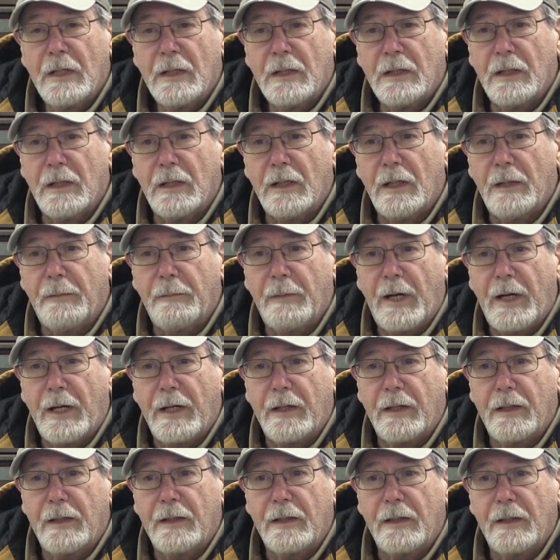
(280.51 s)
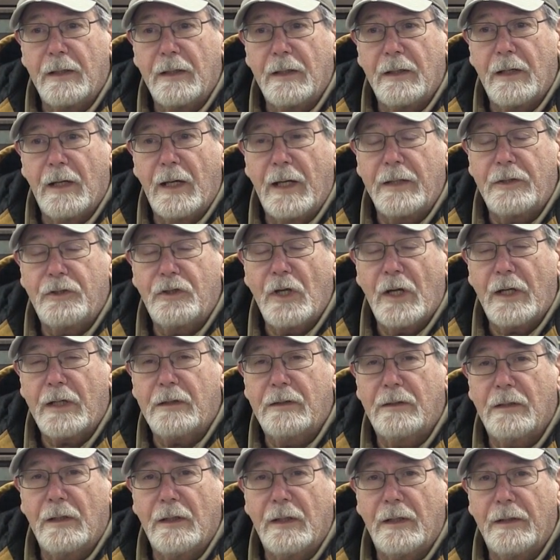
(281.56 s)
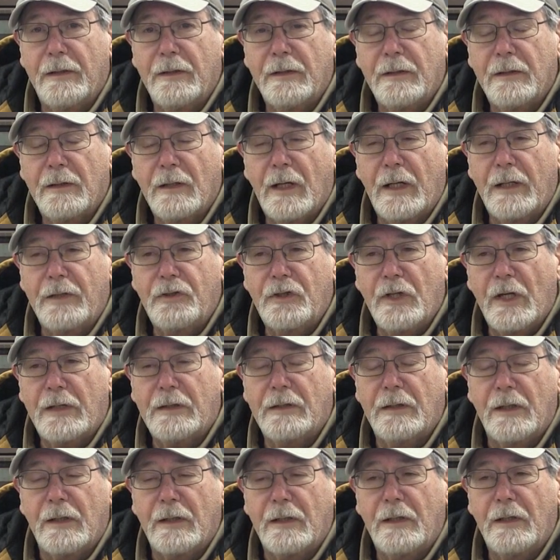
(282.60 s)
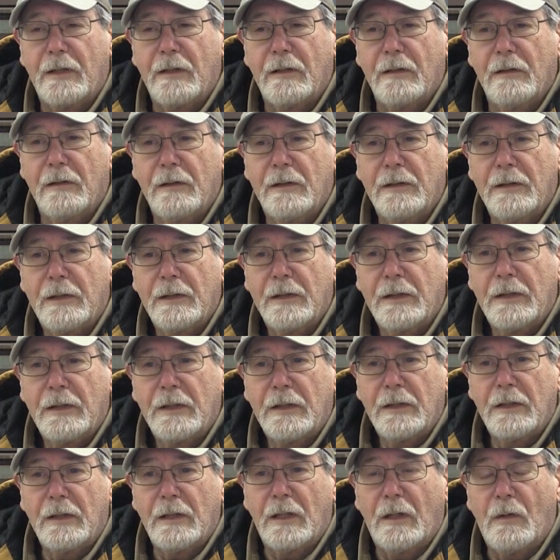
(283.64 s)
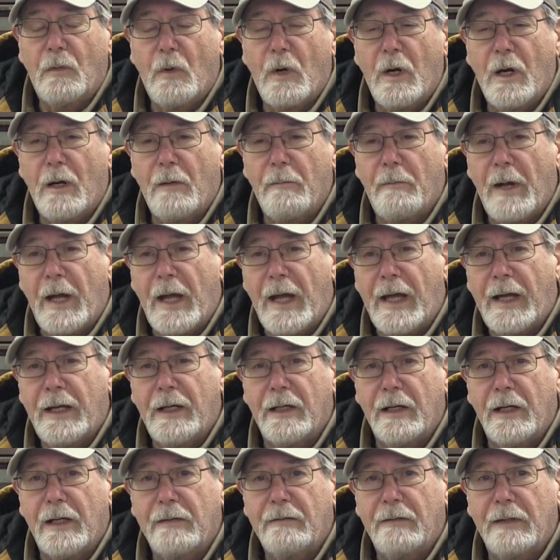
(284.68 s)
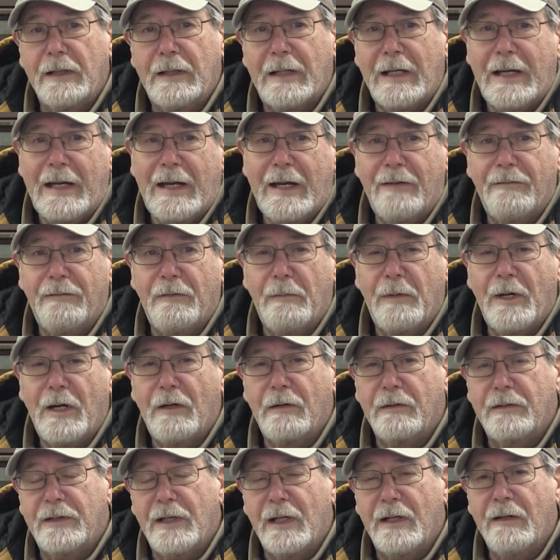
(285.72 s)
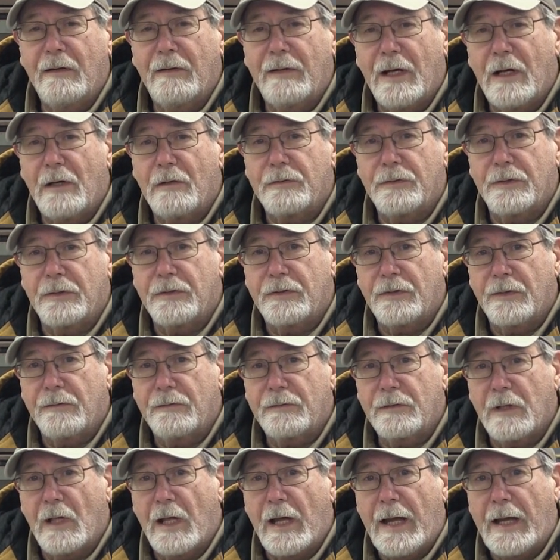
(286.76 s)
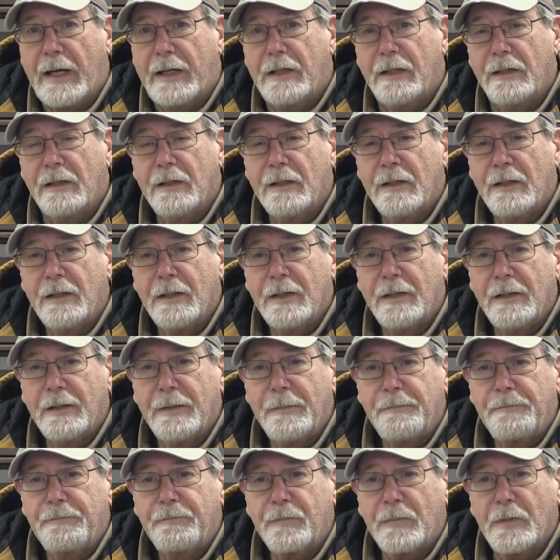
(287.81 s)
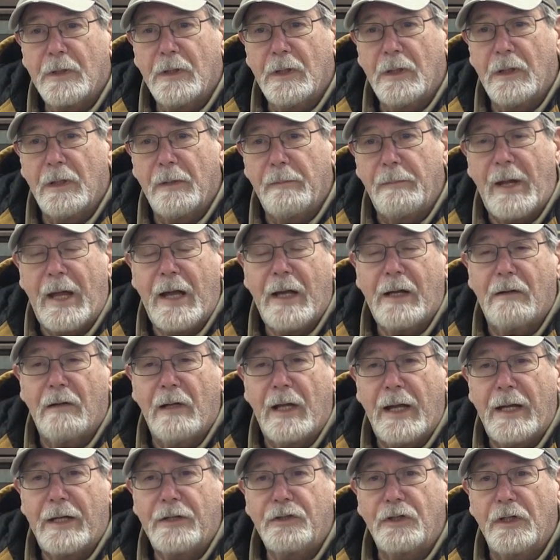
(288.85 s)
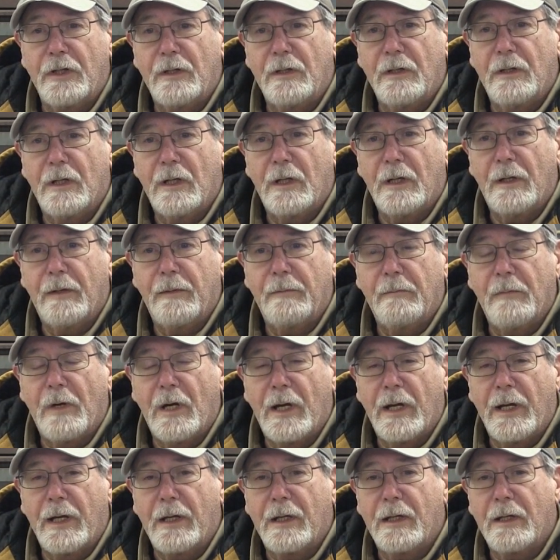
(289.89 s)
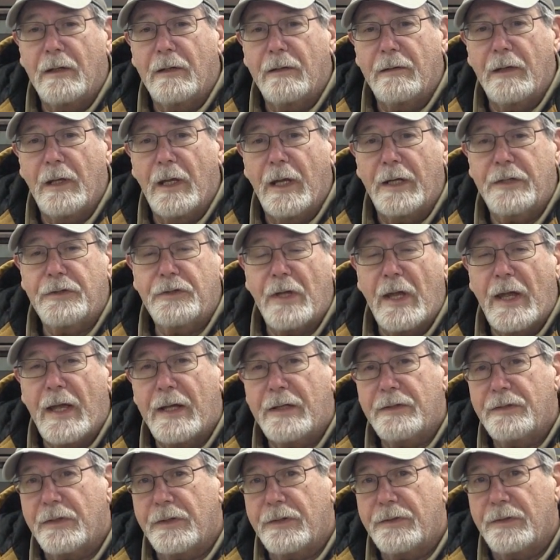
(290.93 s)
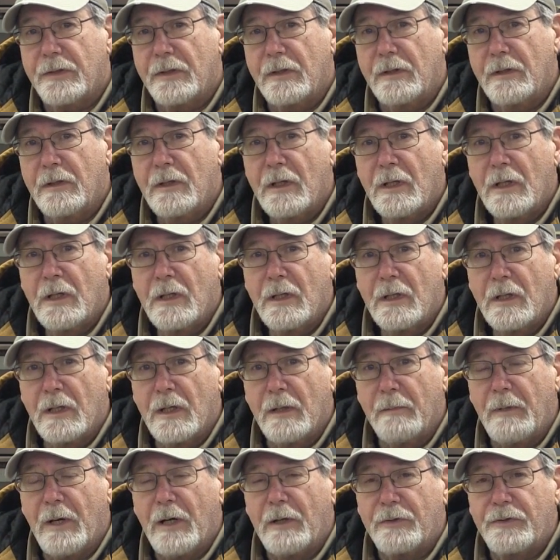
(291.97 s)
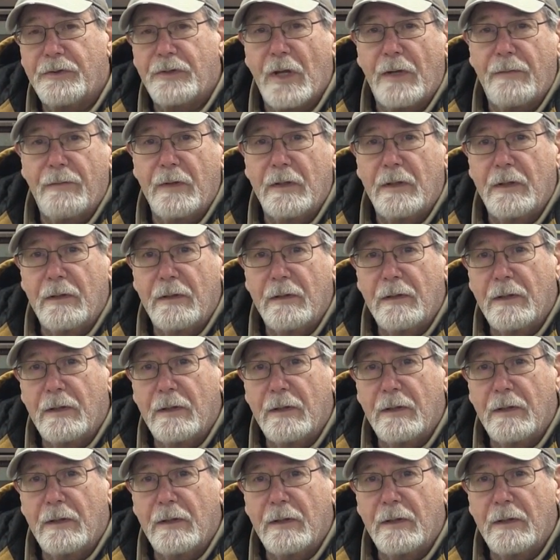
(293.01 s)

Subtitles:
I checked it here a while back, and I think I have about 10 thousandths of slack backlash in my x-axis and about 7